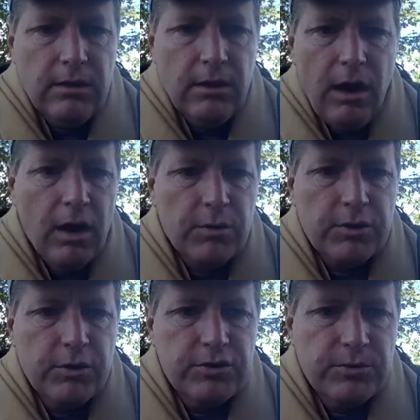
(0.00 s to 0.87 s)
Oh, we're
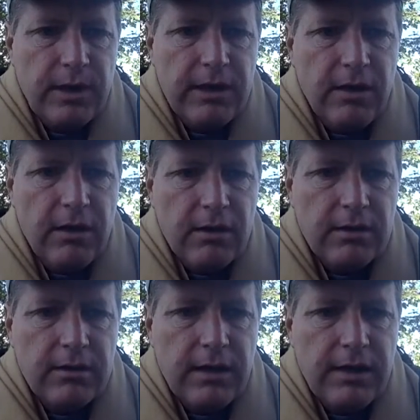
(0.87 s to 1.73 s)
cruising right along.
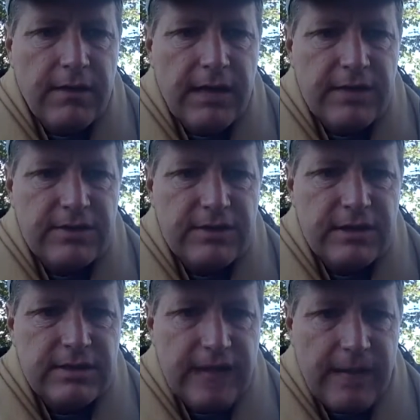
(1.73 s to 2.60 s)
The next
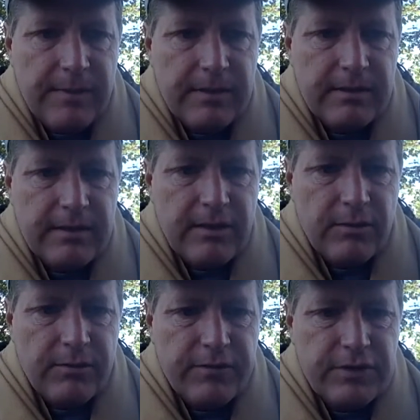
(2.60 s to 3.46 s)
topic, now that
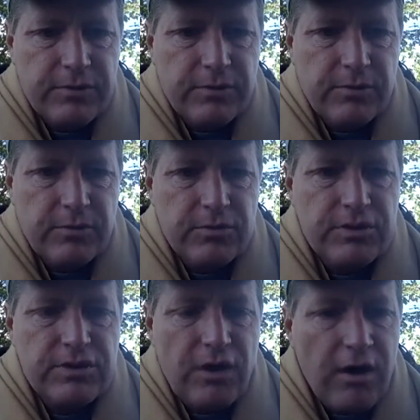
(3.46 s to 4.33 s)
we're finished with numerals,
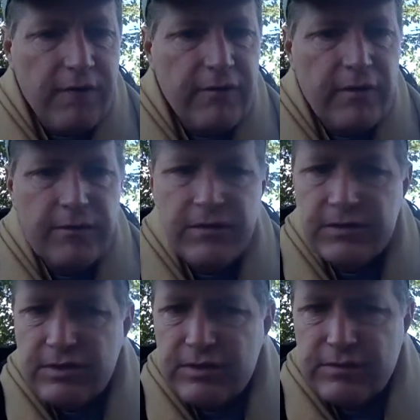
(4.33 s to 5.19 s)
is off of. This
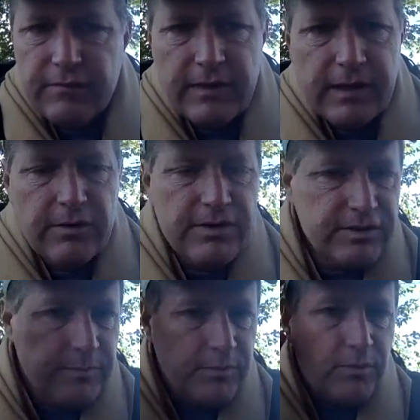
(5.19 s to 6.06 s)
is very
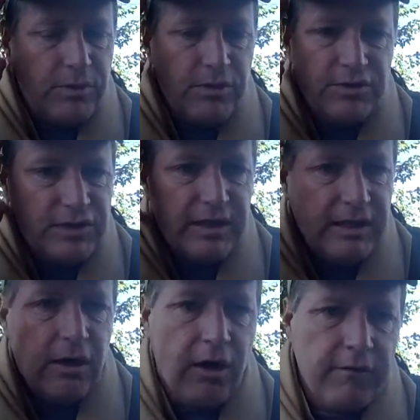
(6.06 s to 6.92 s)
simple. When you
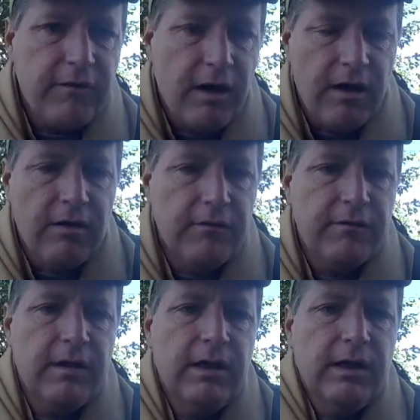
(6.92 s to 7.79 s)
see off of,
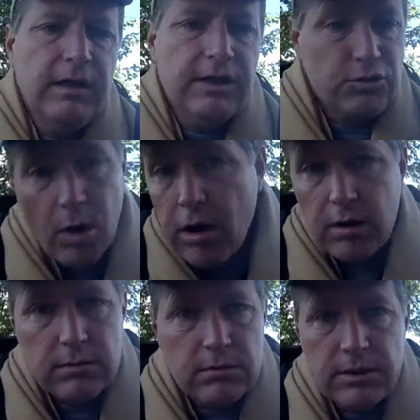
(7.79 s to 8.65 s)
it's wrong.
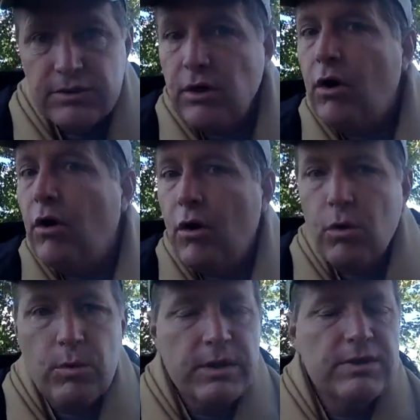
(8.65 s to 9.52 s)
It's
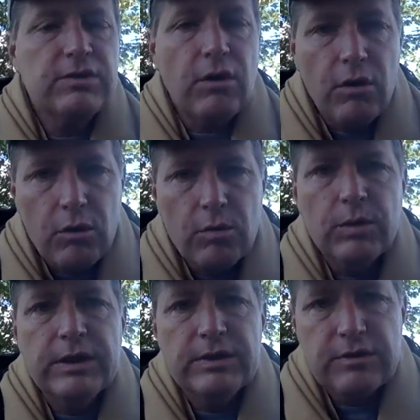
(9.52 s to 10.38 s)
always,
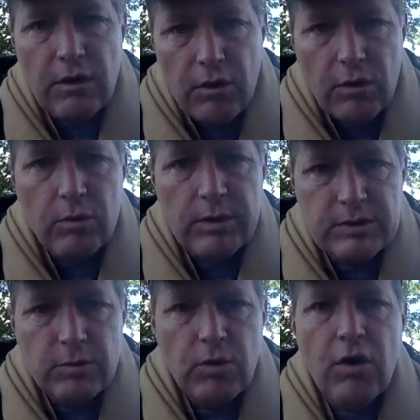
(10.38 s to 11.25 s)
always,
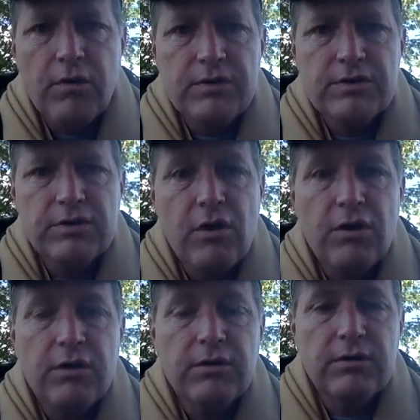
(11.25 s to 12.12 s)
always wrong. This is called
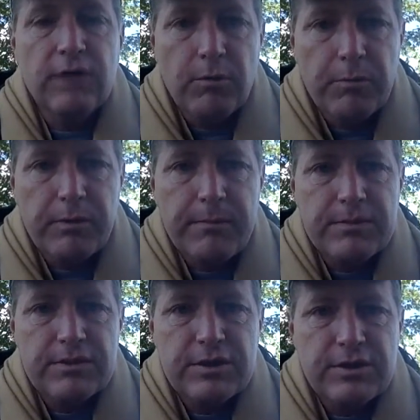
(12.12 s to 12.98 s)
a double
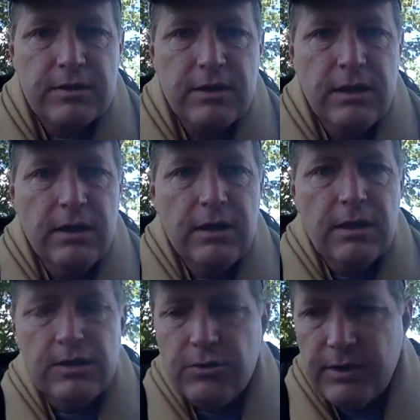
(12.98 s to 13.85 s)
preposition.
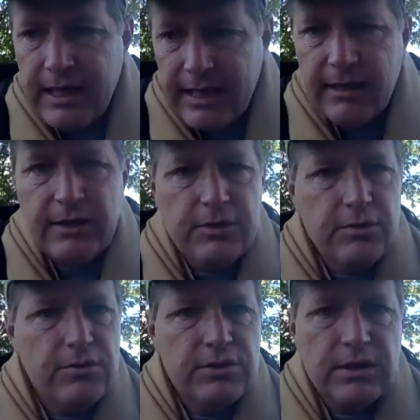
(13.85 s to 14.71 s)
You cannot
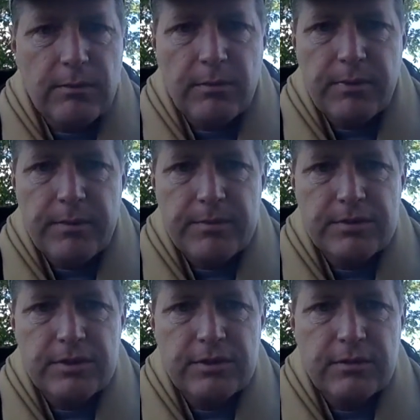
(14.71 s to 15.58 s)
use a double
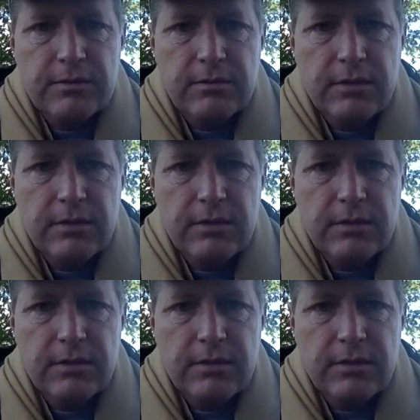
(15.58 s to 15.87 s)
preposition